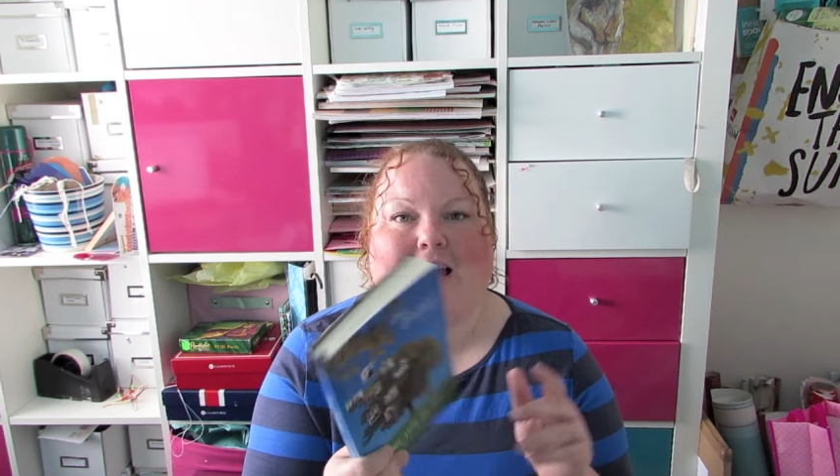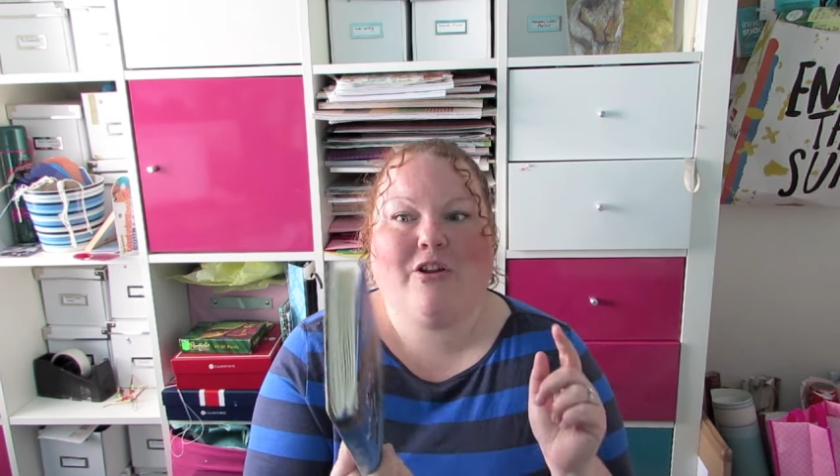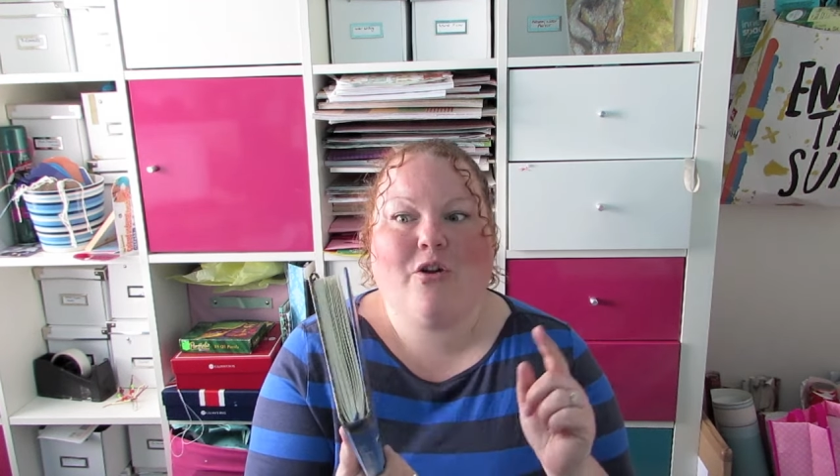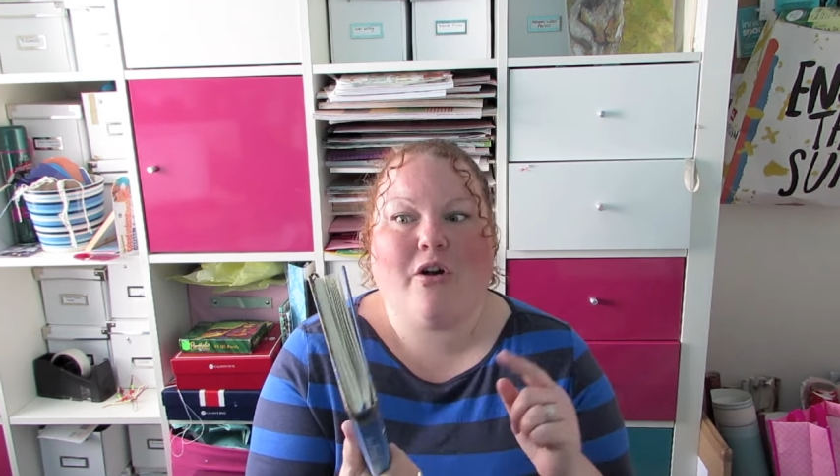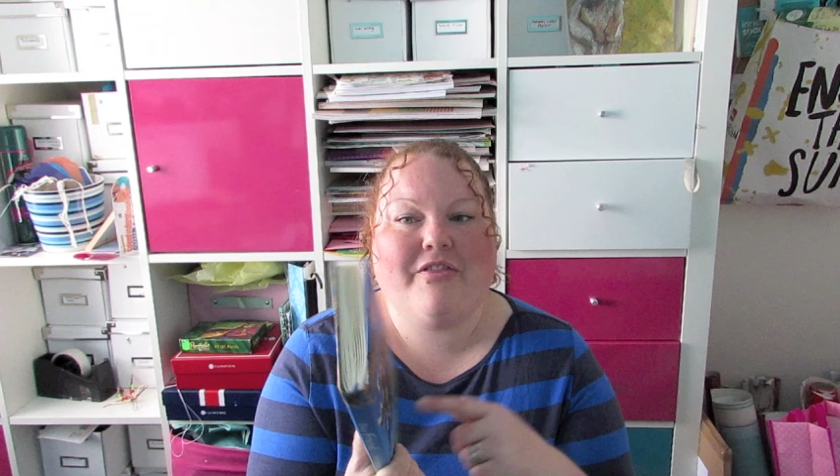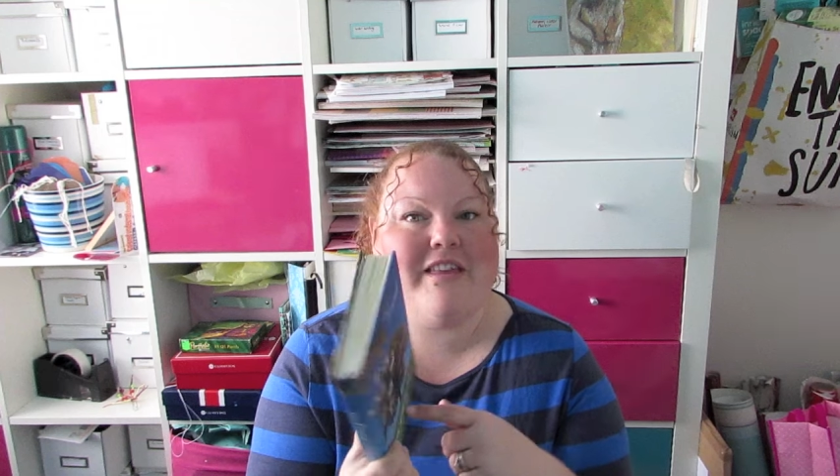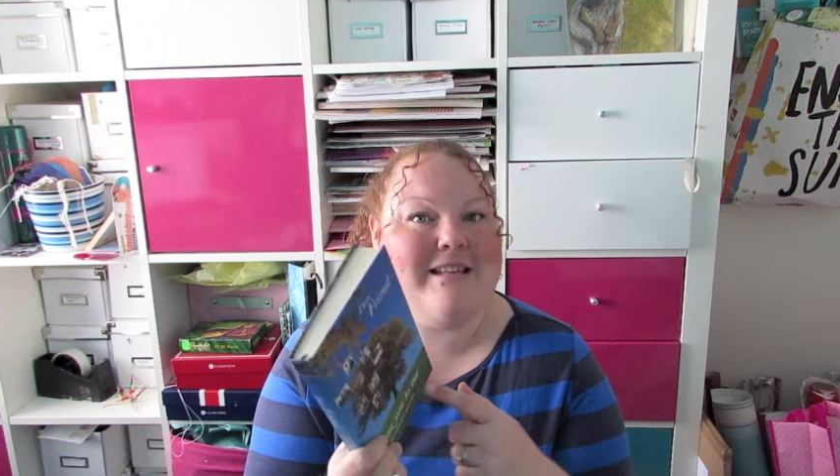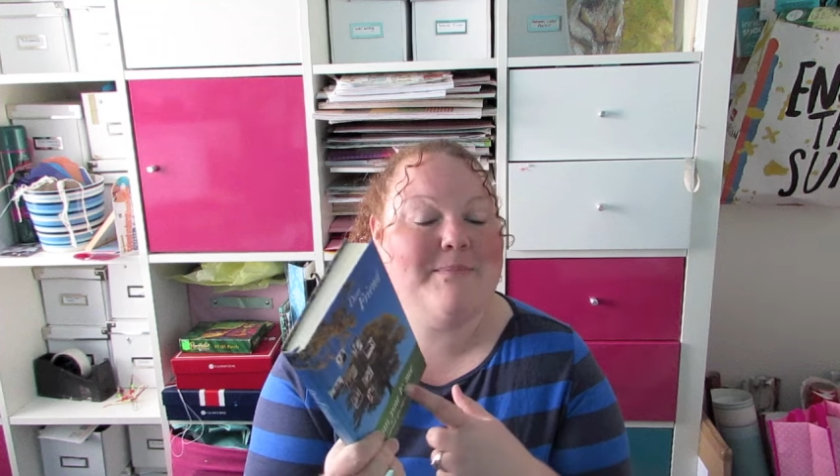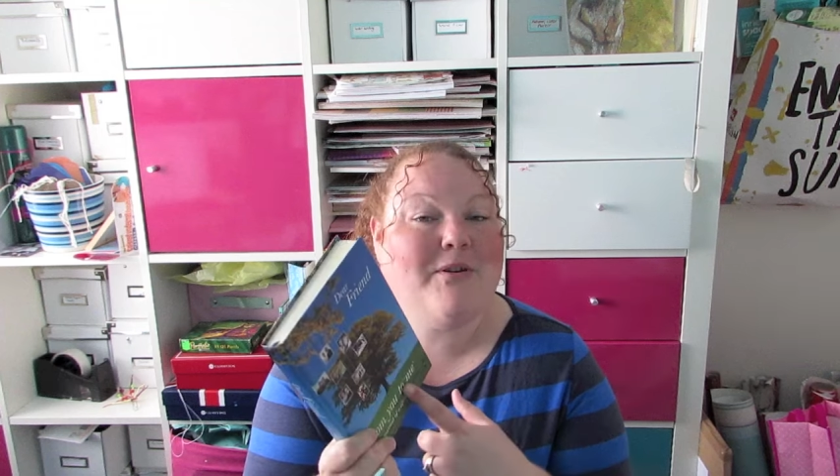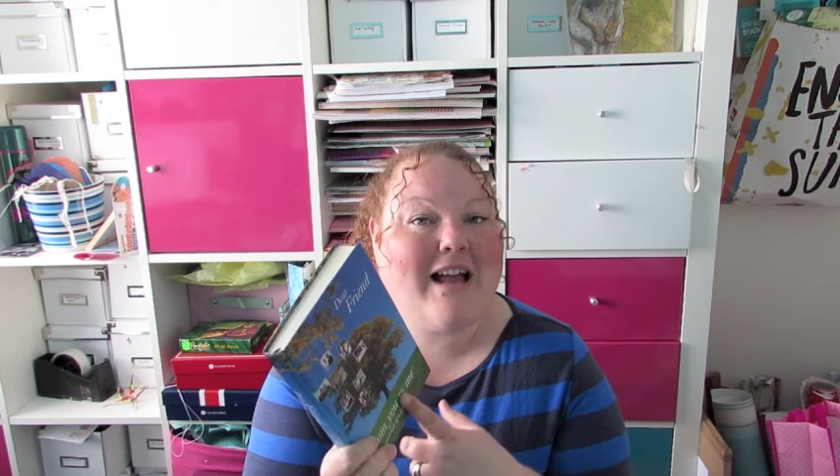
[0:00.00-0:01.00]
and got
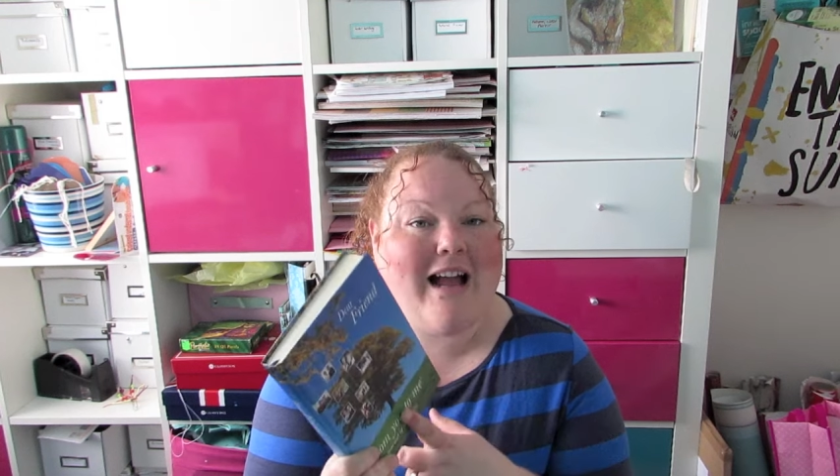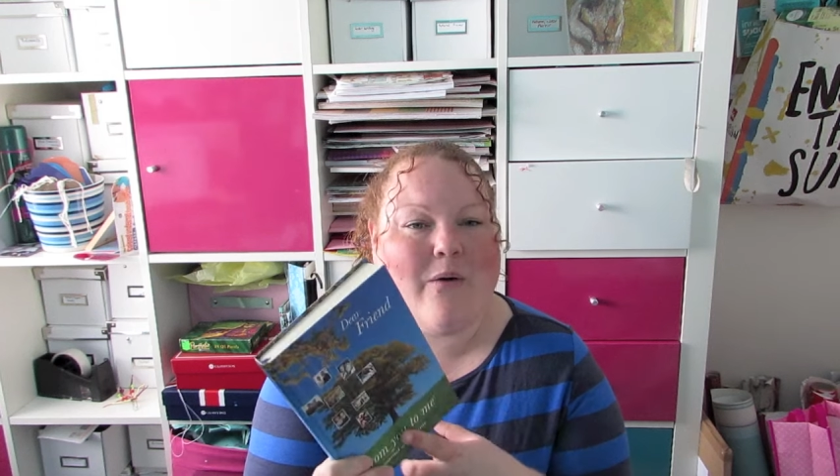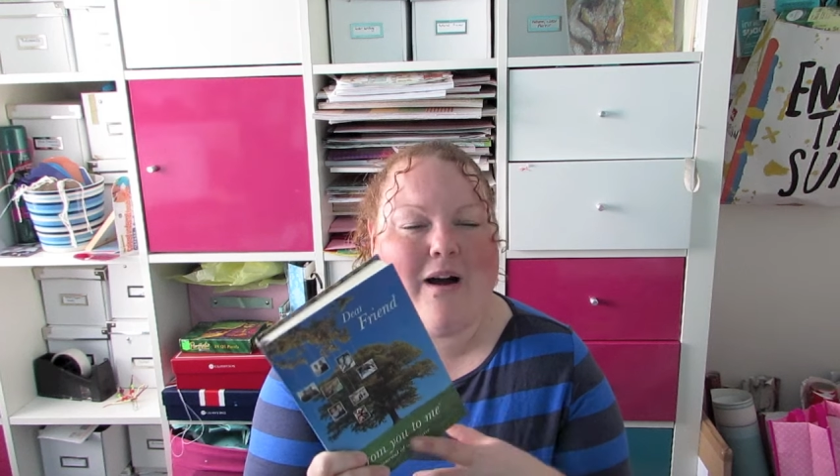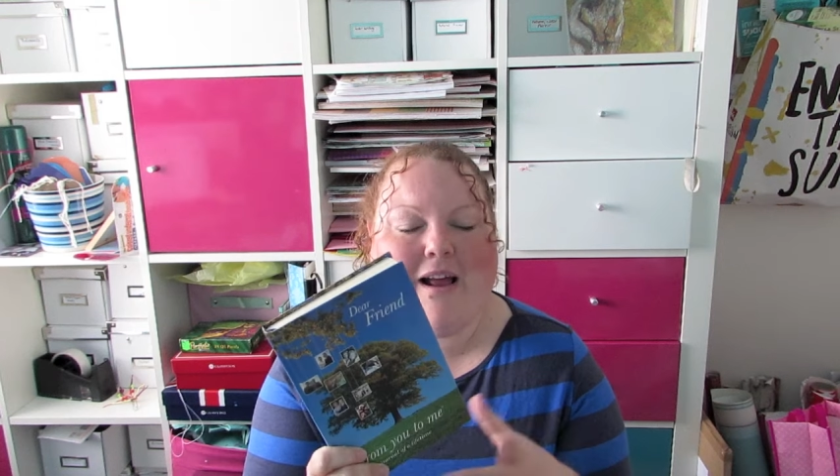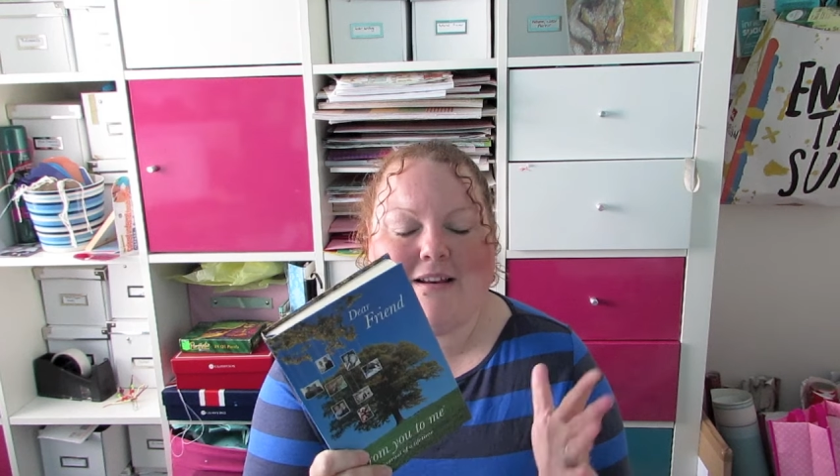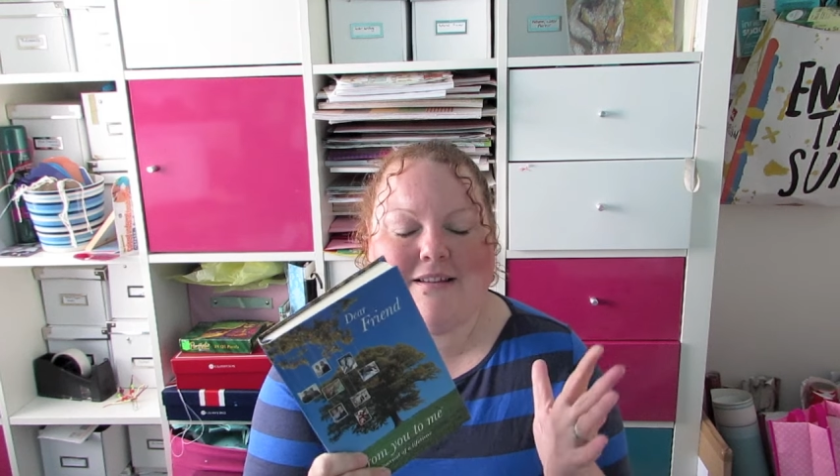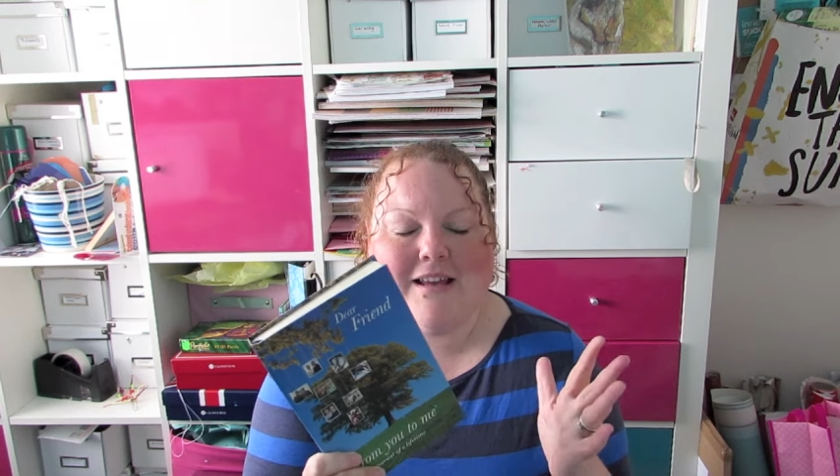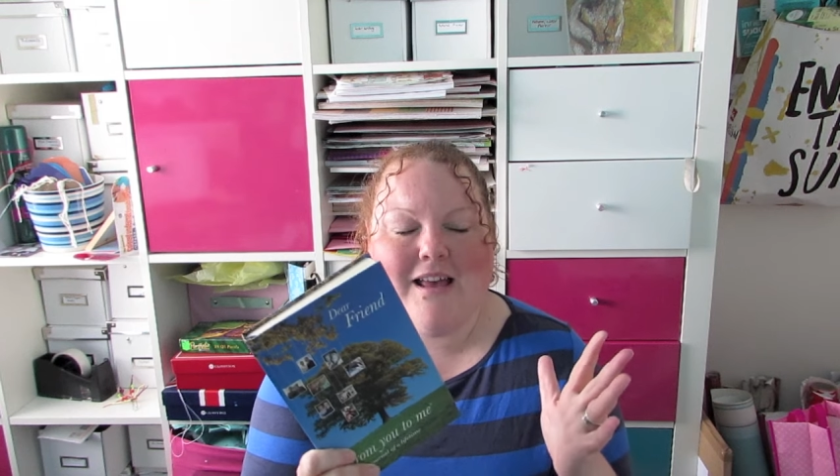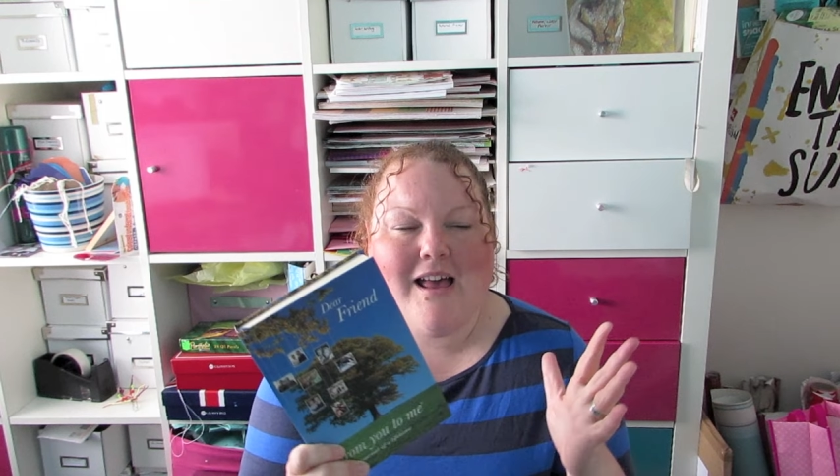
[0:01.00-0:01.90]
this book out, and